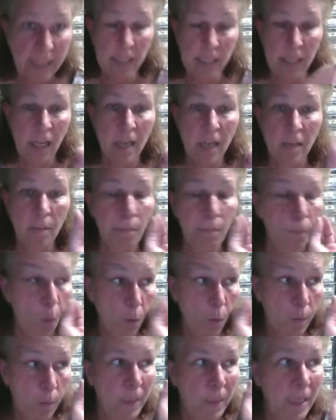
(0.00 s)
ton of
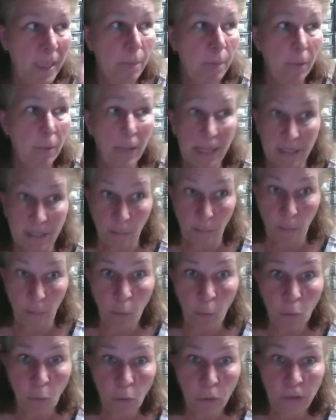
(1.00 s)
more people at the
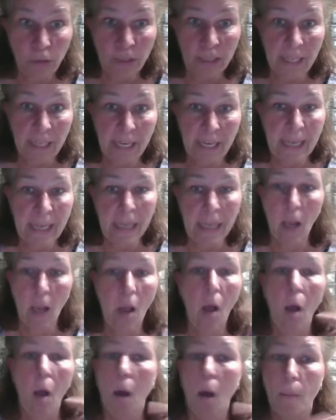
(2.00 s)
pool today,
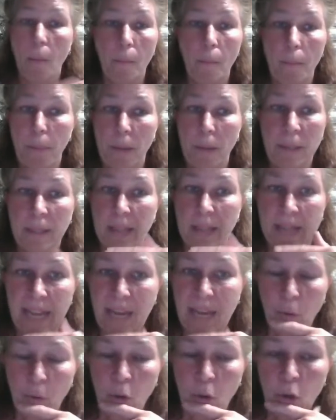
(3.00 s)
but the
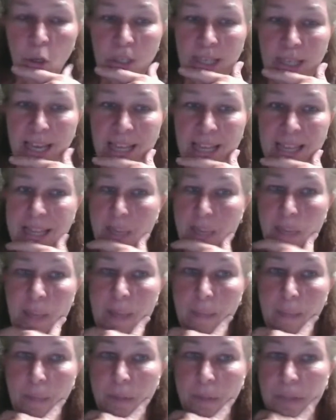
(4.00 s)
neighborhoods, I think
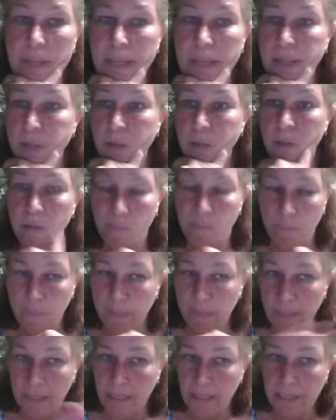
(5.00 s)
people either
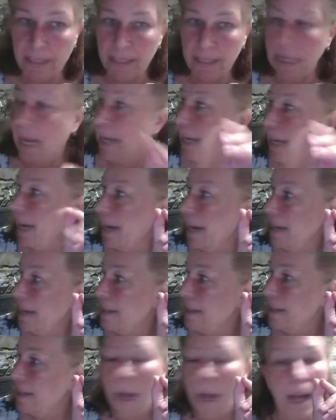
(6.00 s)
got out of
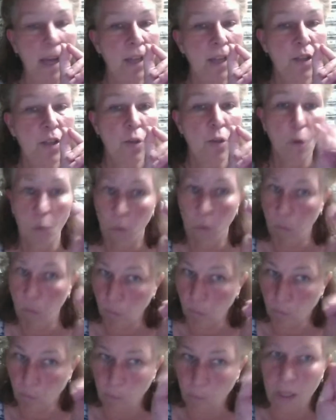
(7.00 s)
Dodge
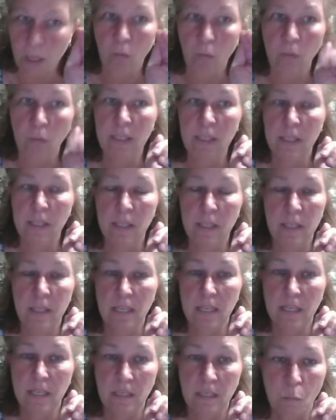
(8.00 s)
or,
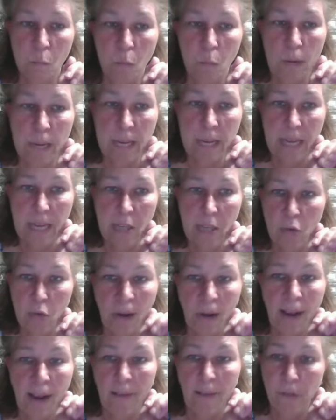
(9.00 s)
did some weekend
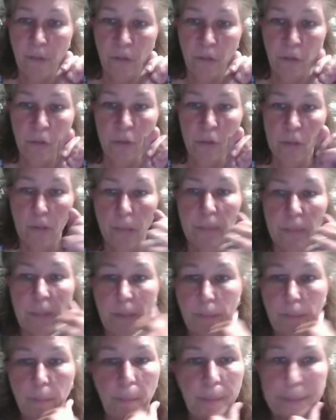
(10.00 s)
travel or
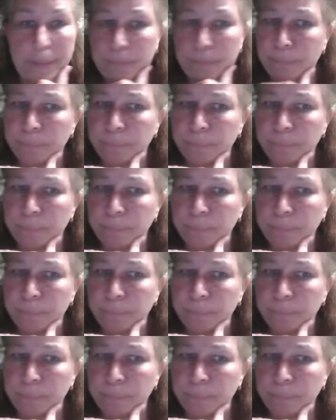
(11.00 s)
something. But